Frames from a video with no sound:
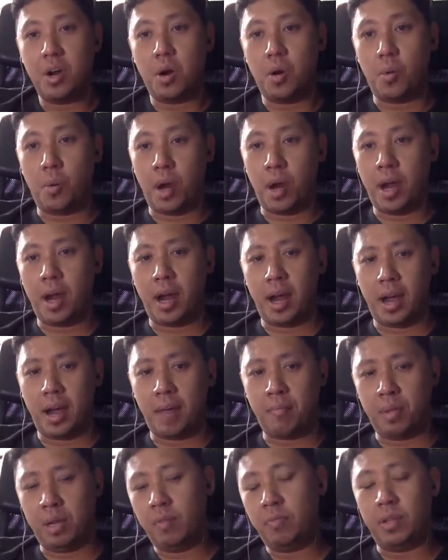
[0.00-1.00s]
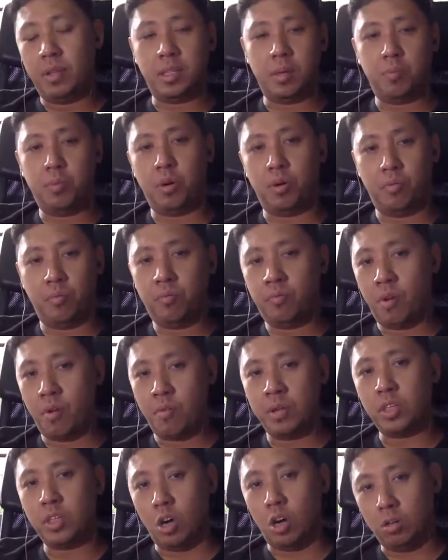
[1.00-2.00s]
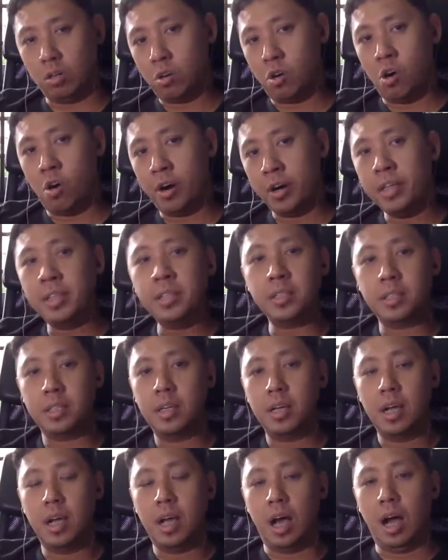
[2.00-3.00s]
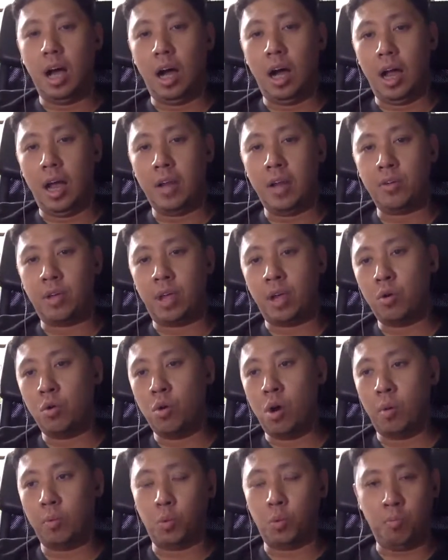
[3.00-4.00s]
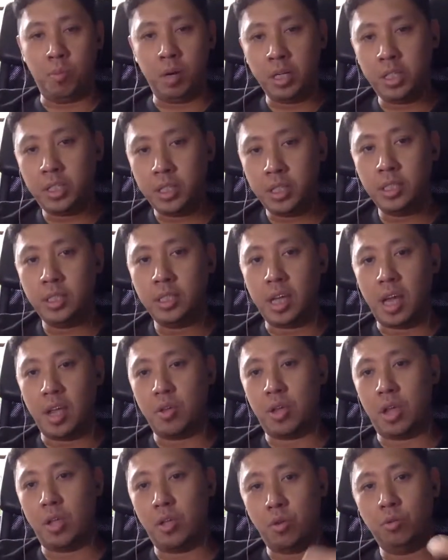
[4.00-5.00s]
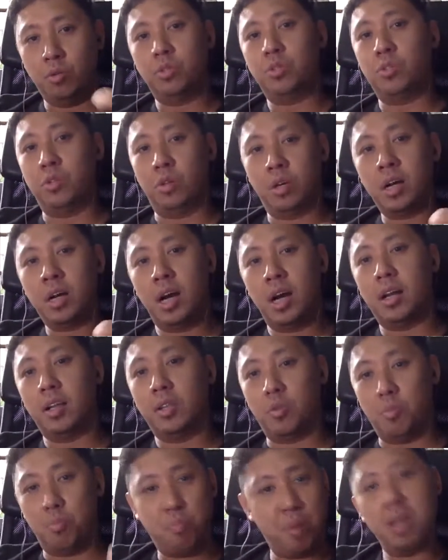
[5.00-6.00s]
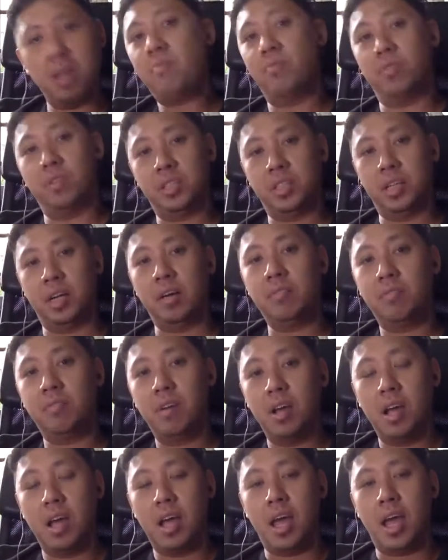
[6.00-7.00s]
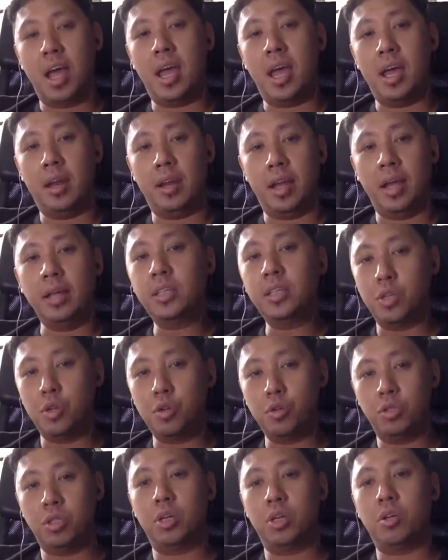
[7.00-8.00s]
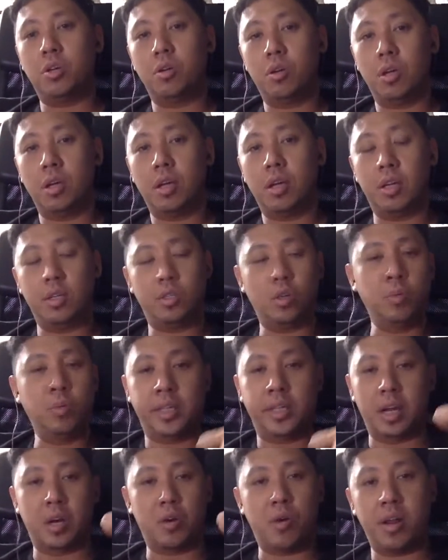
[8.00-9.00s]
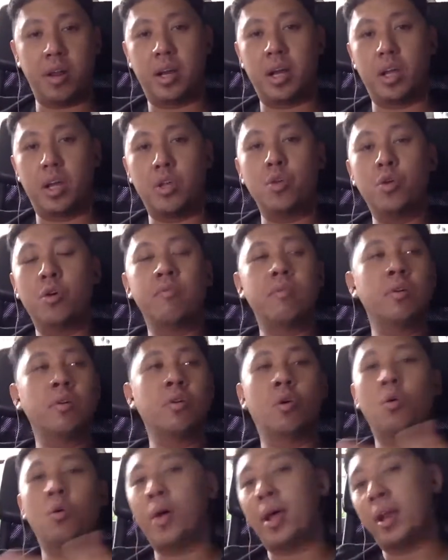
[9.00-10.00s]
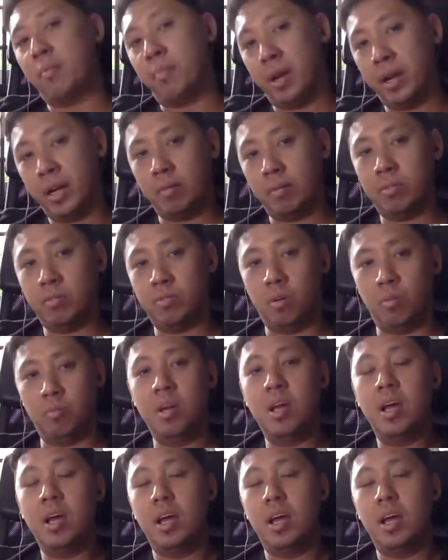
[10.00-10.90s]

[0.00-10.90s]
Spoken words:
where I believe they support various altcoins, and you can go out to merchants and you can use your card to pay for stuff. And as a user, it's almost like a credit card. You don't even know where the money comes from.